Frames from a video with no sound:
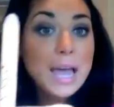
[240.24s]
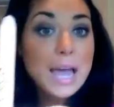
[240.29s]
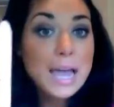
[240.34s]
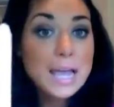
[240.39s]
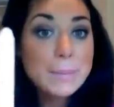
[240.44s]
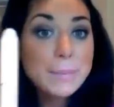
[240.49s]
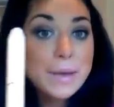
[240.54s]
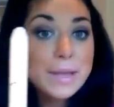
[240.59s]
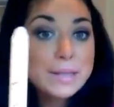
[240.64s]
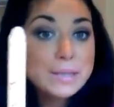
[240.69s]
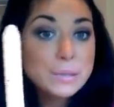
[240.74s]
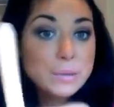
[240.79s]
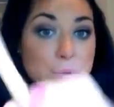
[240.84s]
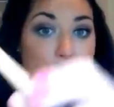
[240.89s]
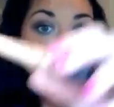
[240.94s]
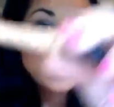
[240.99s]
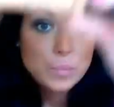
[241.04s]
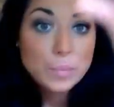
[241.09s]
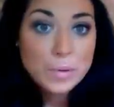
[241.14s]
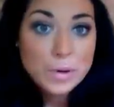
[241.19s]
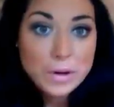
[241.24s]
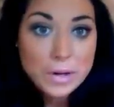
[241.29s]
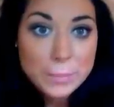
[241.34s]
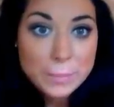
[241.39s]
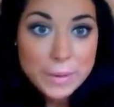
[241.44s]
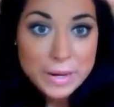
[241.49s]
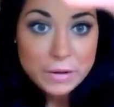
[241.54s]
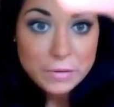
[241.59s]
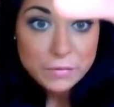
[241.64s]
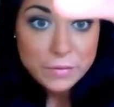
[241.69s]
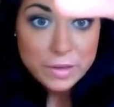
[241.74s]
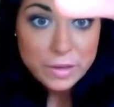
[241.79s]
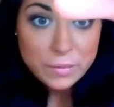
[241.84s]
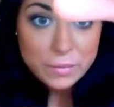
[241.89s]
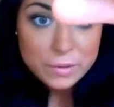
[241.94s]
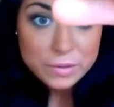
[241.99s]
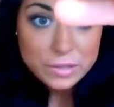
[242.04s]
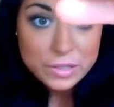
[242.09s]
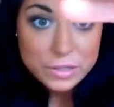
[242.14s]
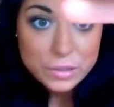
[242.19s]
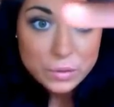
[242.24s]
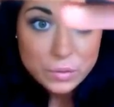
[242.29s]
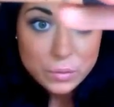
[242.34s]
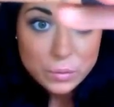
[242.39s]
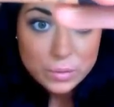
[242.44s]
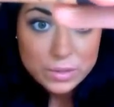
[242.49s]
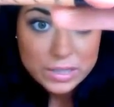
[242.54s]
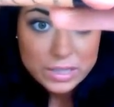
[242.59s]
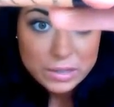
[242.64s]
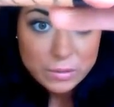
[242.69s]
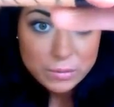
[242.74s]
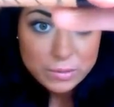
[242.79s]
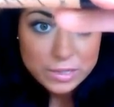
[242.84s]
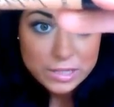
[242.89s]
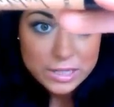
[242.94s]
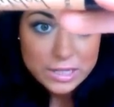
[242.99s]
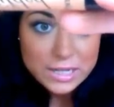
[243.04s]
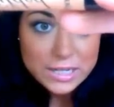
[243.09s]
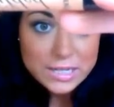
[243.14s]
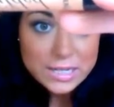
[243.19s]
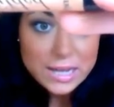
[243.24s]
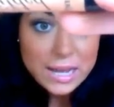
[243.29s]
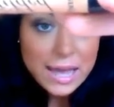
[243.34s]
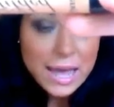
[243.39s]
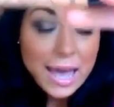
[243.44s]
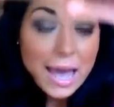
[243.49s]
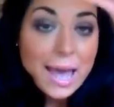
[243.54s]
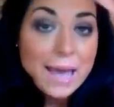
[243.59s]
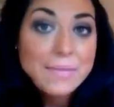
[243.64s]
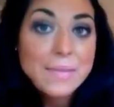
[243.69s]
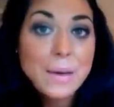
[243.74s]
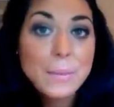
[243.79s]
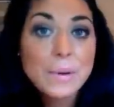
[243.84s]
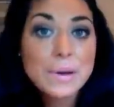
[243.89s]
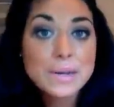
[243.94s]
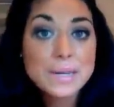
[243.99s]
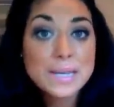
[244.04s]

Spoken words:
a pencil by Benefit, which is called Gilded, and that one